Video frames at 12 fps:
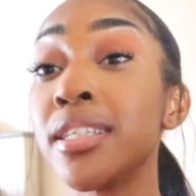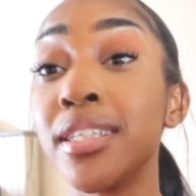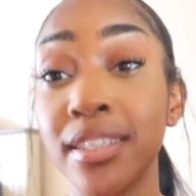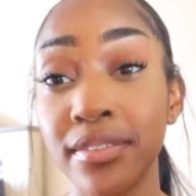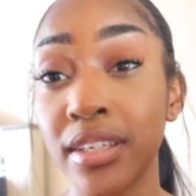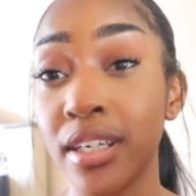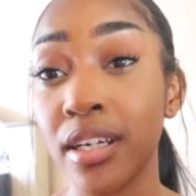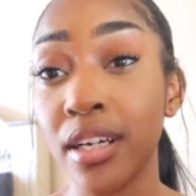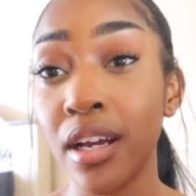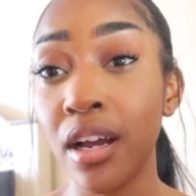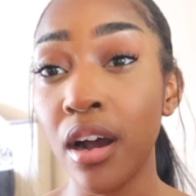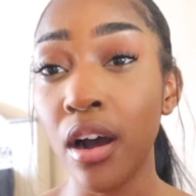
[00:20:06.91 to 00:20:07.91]
living
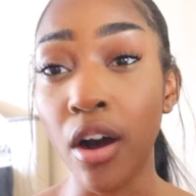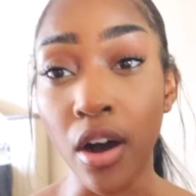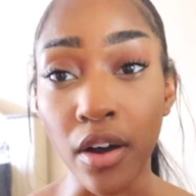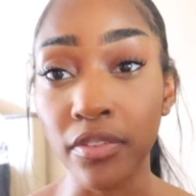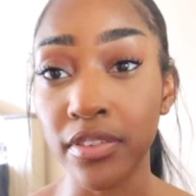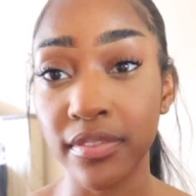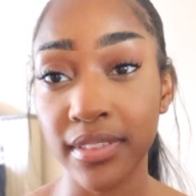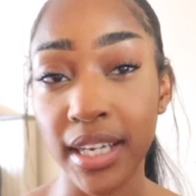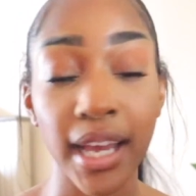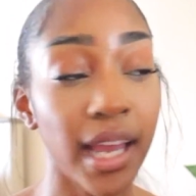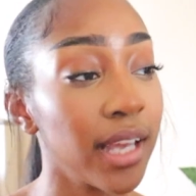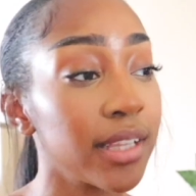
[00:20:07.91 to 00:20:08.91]
off of
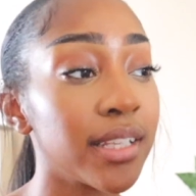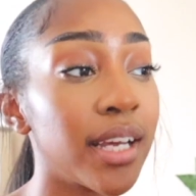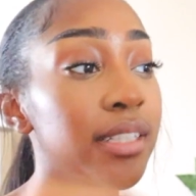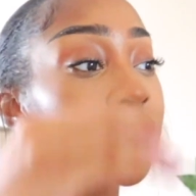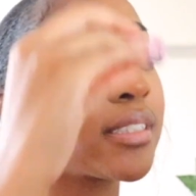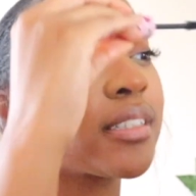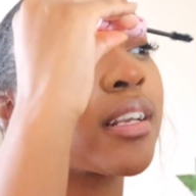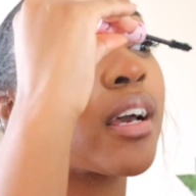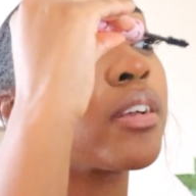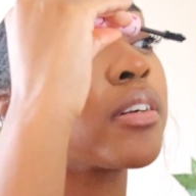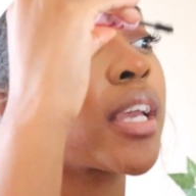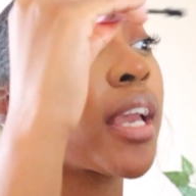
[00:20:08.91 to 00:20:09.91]
that, and that is not
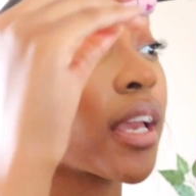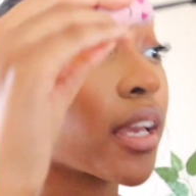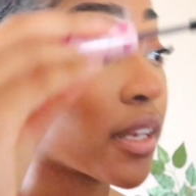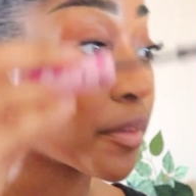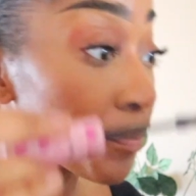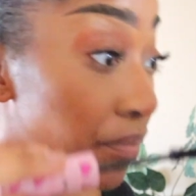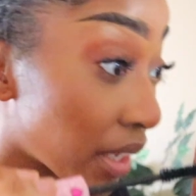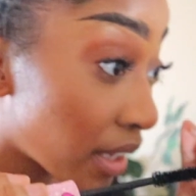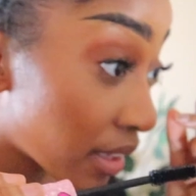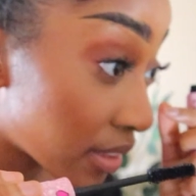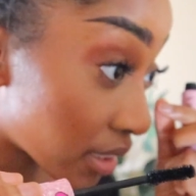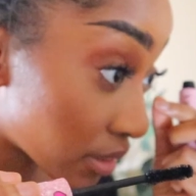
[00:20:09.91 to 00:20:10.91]
okay.
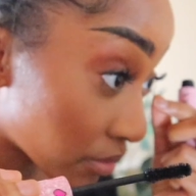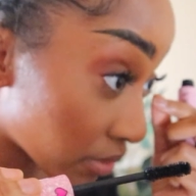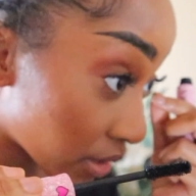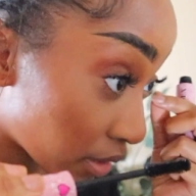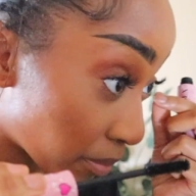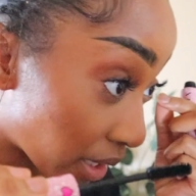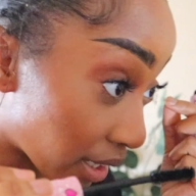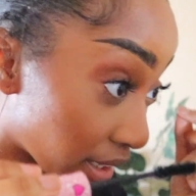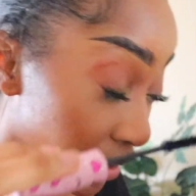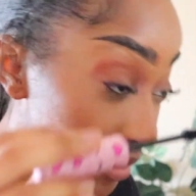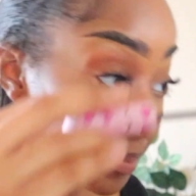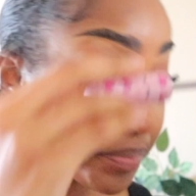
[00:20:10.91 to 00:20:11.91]
That's really
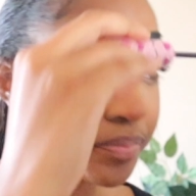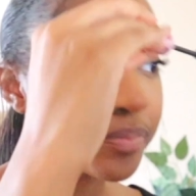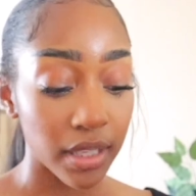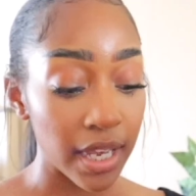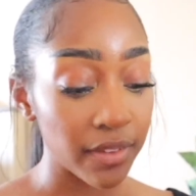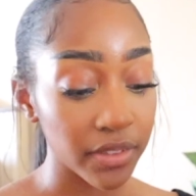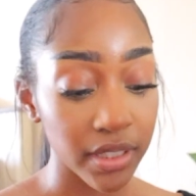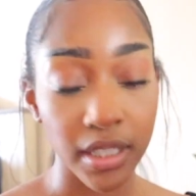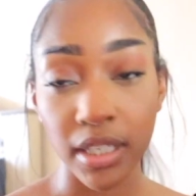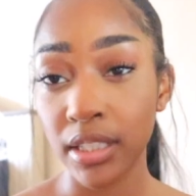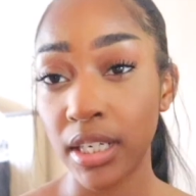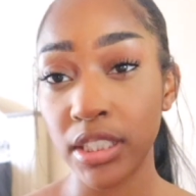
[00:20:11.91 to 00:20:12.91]
bad.
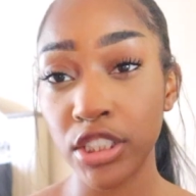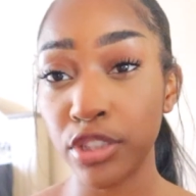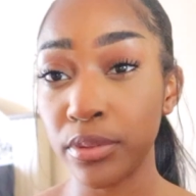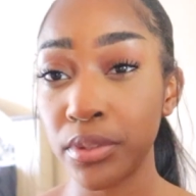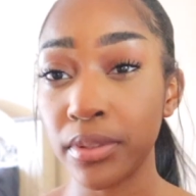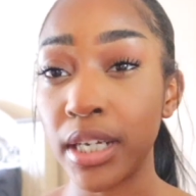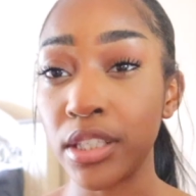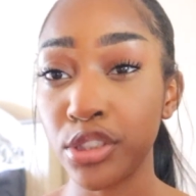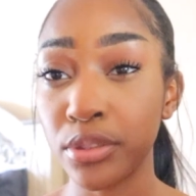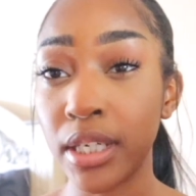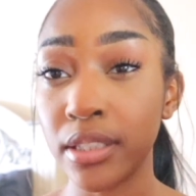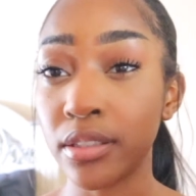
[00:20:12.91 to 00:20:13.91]
Everything that I share with you
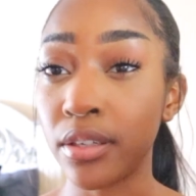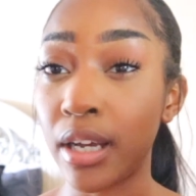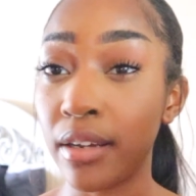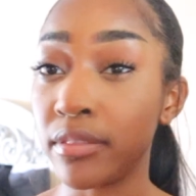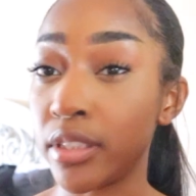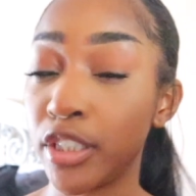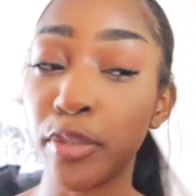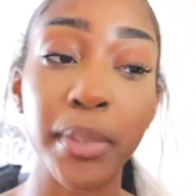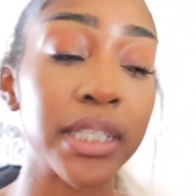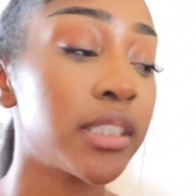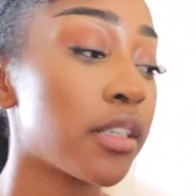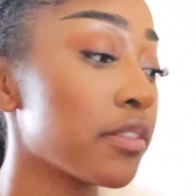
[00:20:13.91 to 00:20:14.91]
guys know I've learned
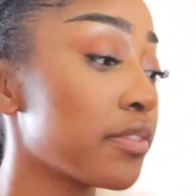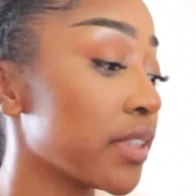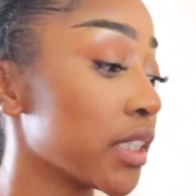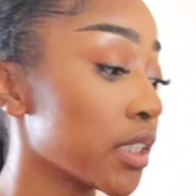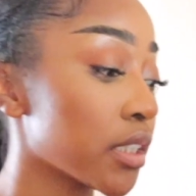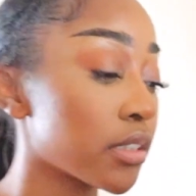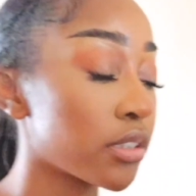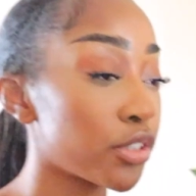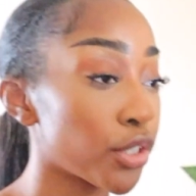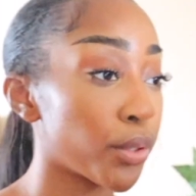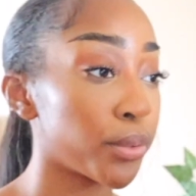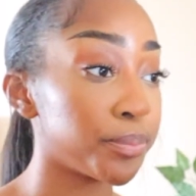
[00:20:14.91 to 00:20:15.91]
myself first.
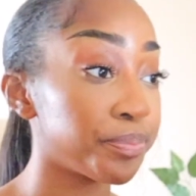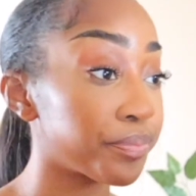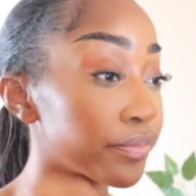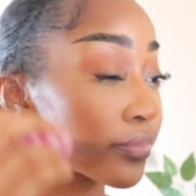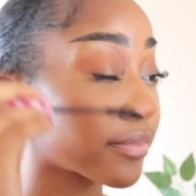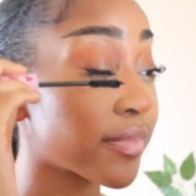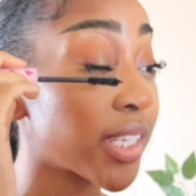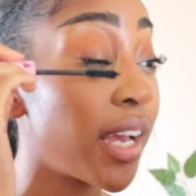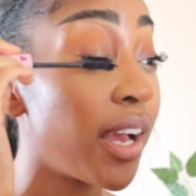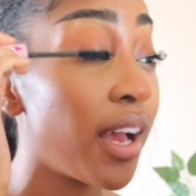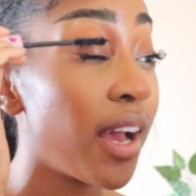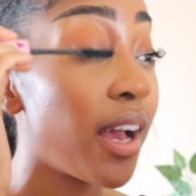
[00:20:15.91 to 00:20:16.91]
So
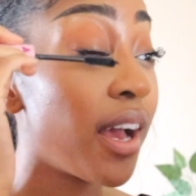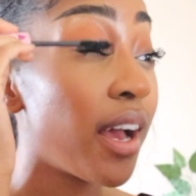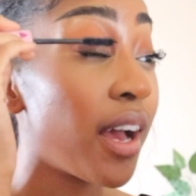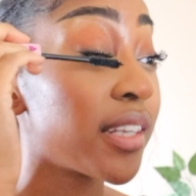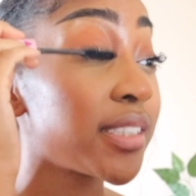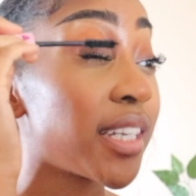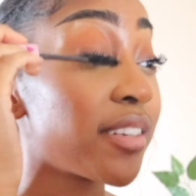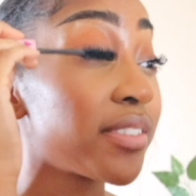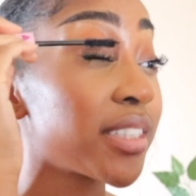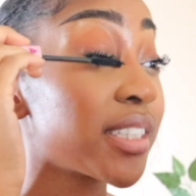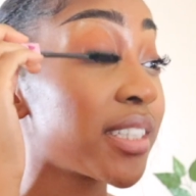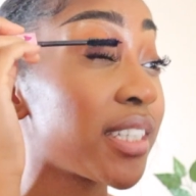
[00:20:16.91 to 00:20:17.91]

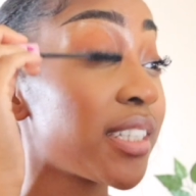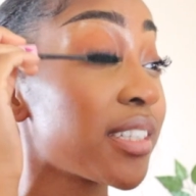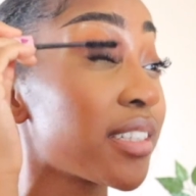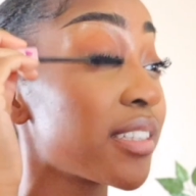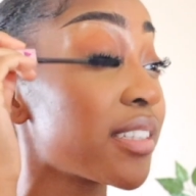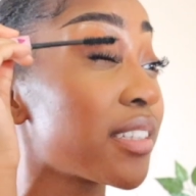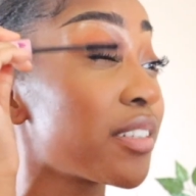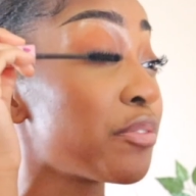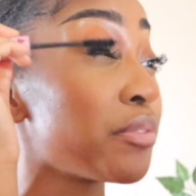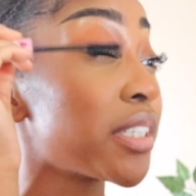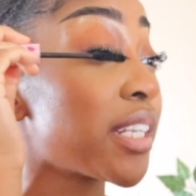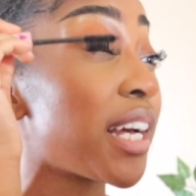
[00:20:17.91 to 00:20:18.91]
definitely
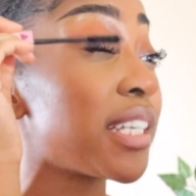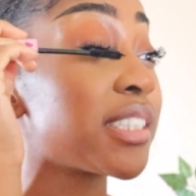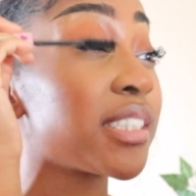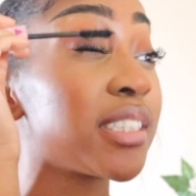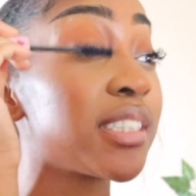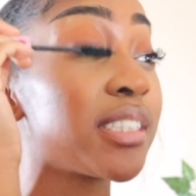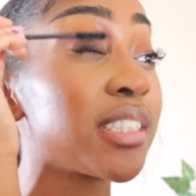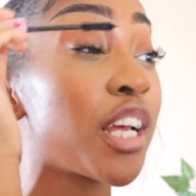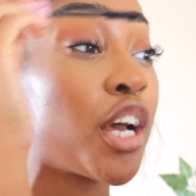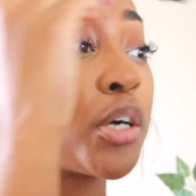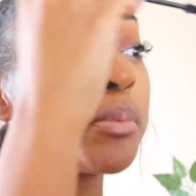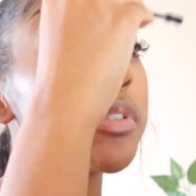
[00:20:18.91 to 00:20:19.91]
realize that this has
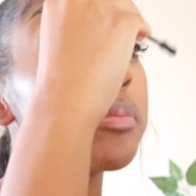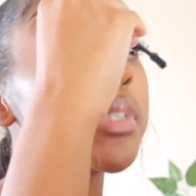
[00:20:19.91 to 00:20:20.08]
helped